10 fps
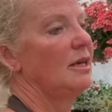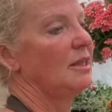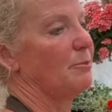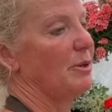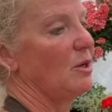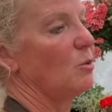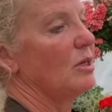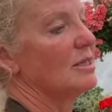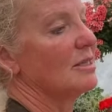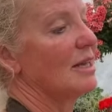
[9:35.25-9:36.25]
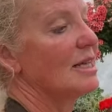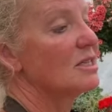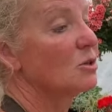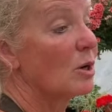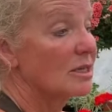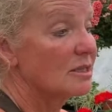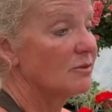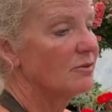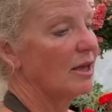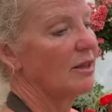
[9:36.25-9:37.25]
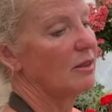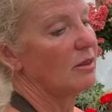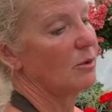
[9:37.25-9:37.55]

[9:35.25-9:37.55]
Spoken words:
The pink one is less aggressive, and